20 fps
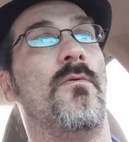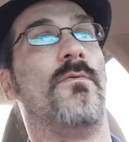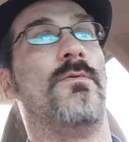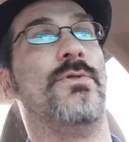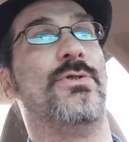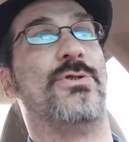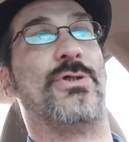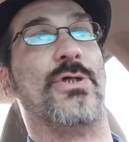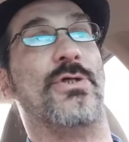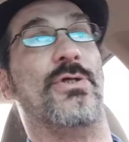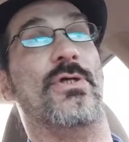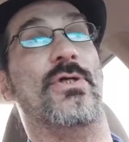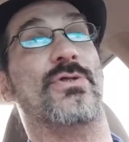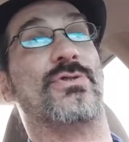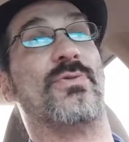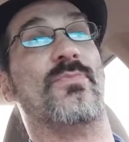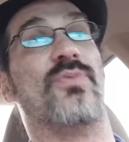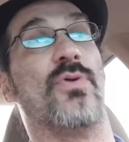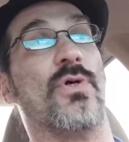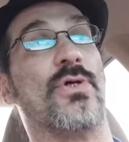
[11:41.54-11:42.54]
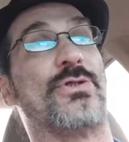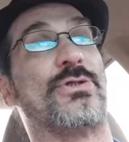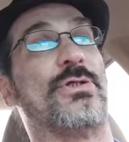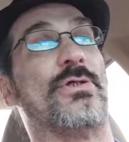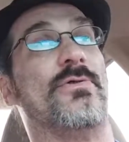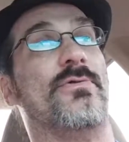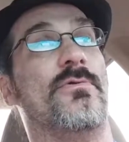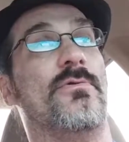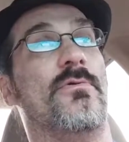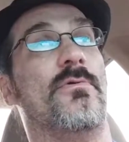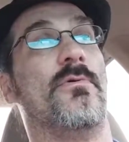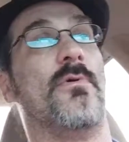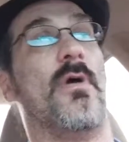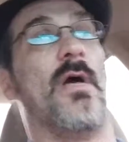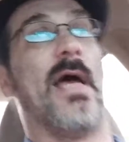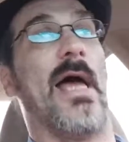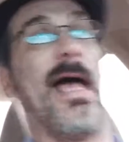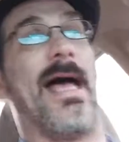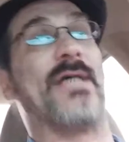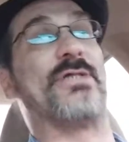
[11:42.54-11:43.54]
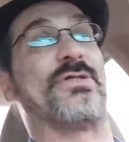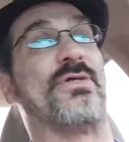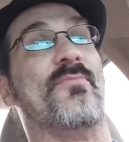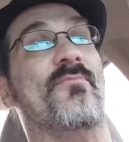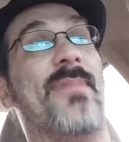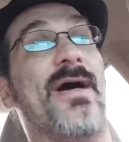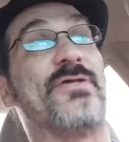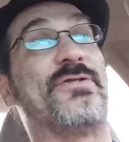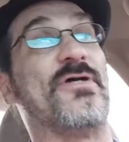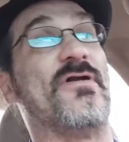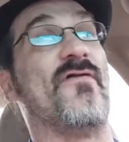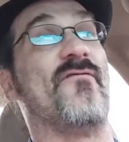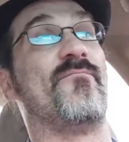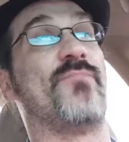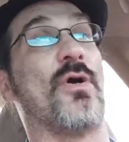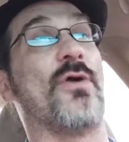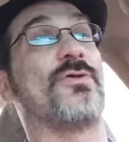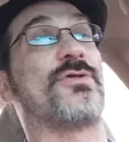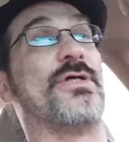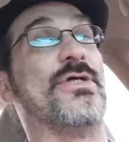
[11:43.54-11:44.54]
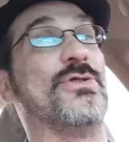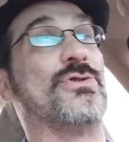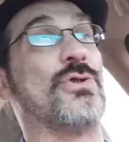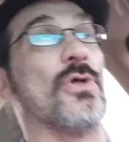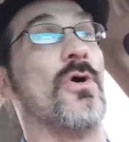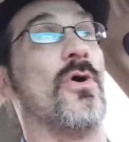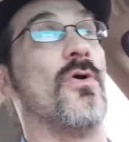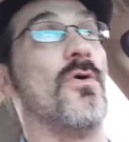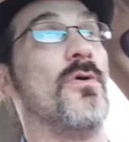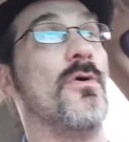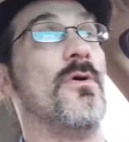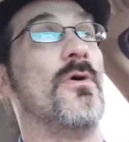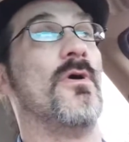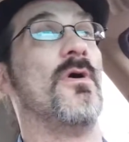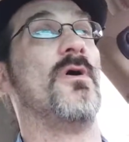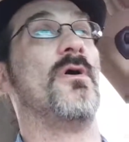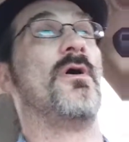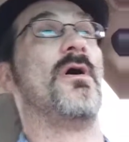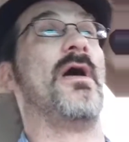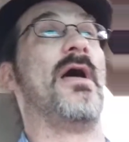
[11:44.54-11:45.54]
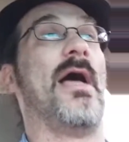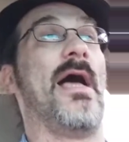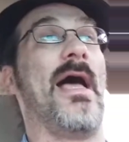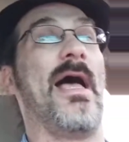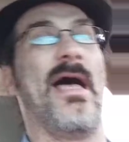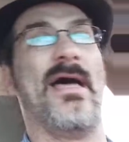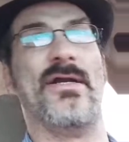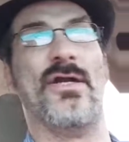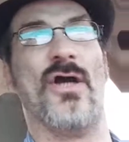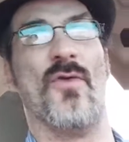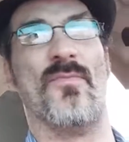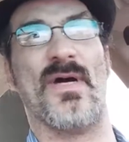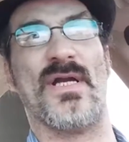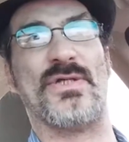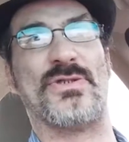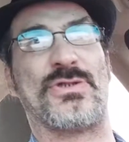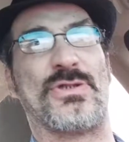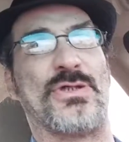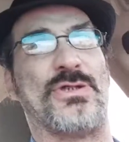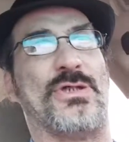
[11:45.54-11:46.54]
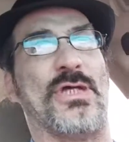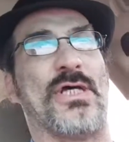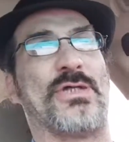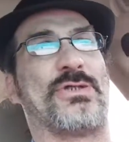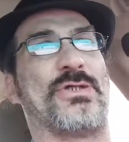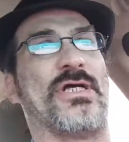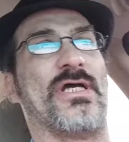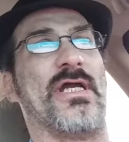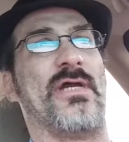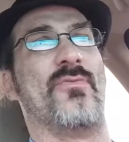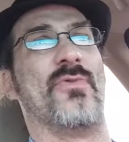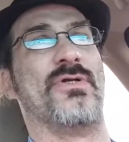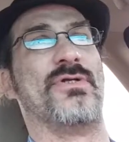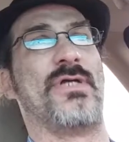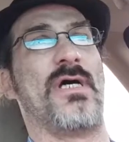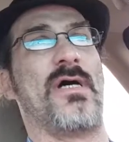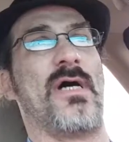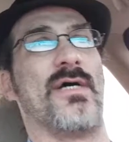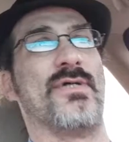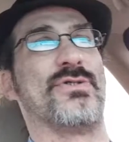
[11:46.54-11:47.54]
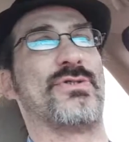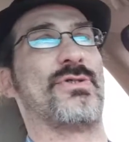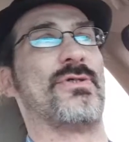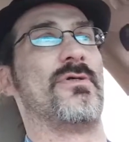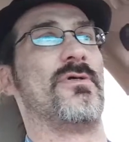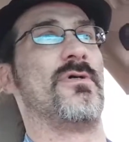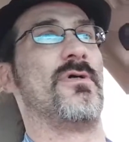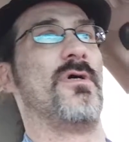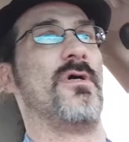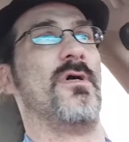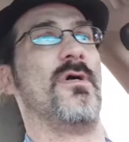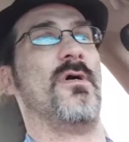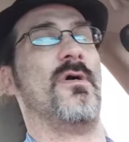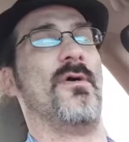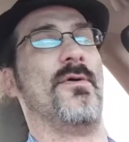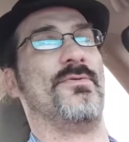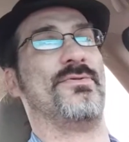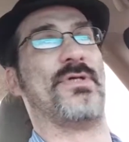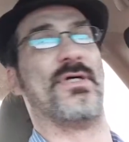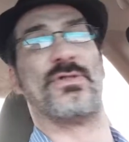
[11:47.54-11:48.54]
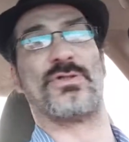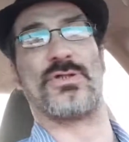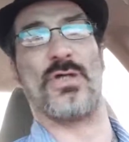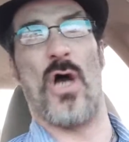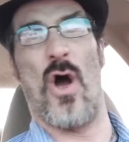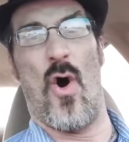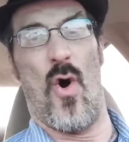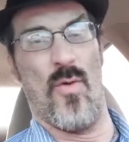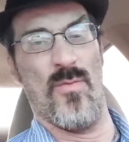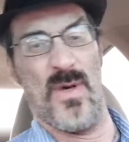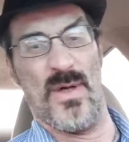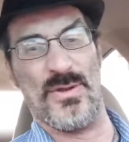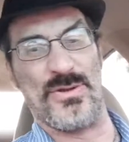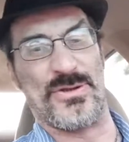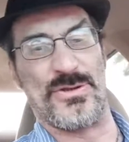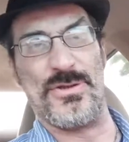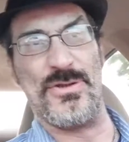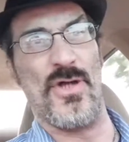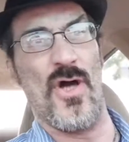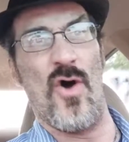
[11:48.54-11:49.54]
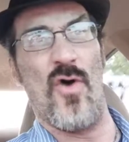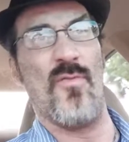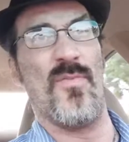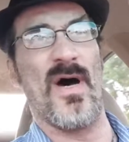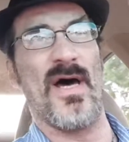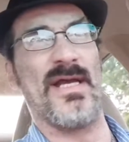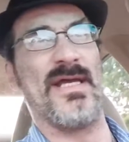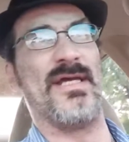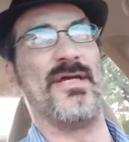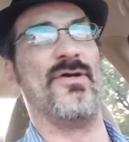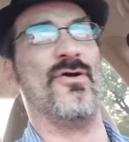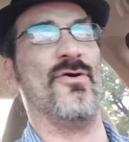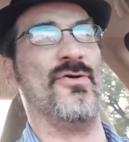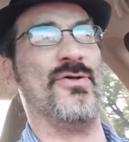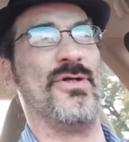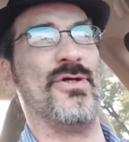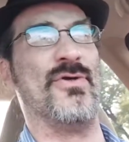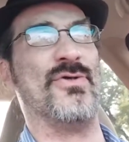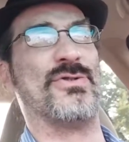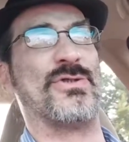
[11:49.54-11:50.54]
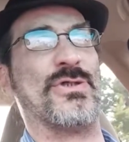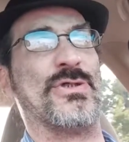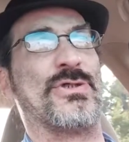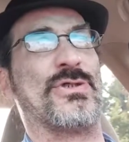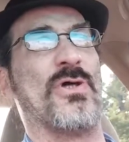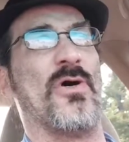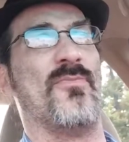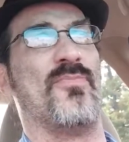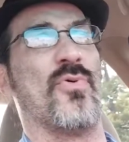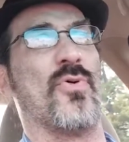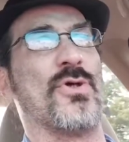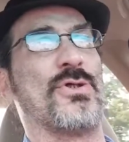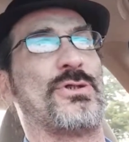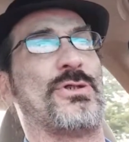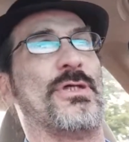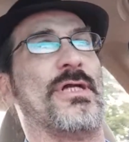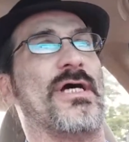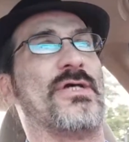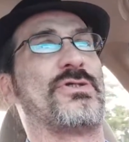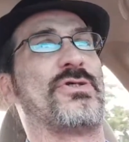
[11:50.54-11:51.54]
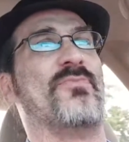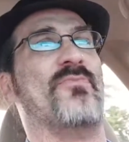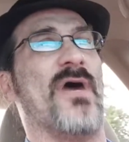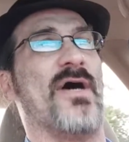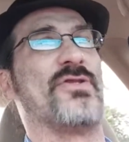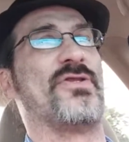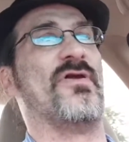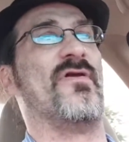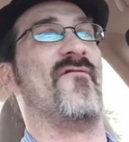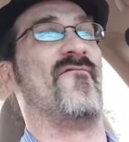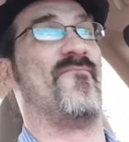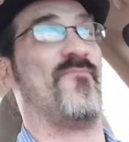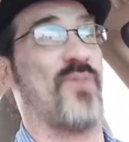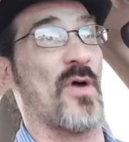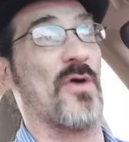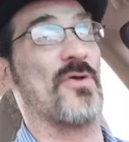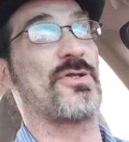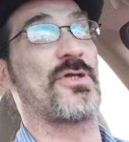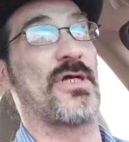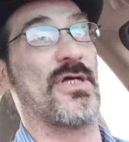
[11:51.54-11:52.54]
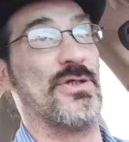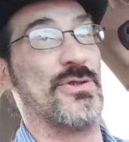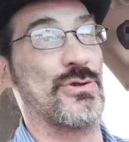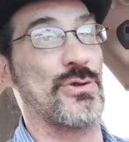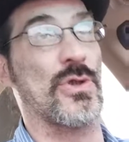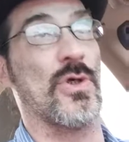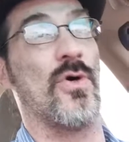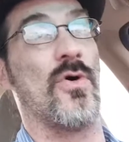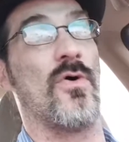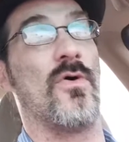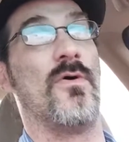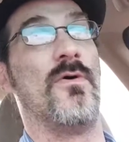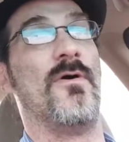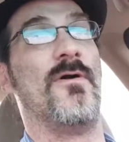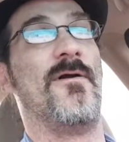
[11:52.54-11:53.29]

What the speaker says: you shouldn't use abortion as a method of birth control. And nobody's suggesting anyone does. There's almost nobody who uses abortion as a method of birth control.